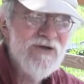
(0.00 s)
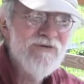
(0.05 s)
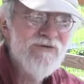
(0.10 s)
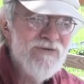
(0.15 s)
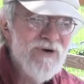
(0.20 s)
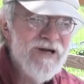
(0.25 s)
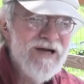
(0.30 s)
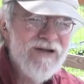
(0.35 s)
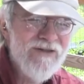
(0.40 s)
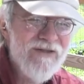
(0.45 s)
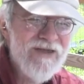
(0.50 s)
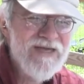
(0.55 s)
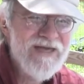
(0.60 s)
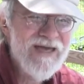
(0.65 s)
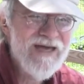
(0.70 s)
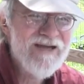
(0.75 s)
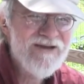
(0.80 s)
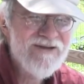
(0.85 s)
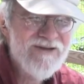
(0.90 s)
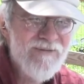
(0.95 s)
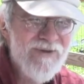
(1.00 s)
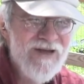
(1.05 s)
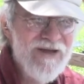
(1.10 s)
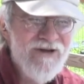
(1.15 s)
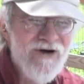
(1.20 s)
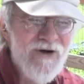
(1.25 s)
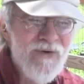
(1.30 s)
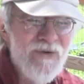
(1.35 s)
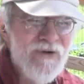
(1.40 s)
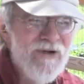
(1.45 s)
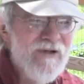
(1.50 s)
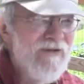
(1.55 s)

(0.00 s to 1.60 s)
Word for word: You rarely get a tomato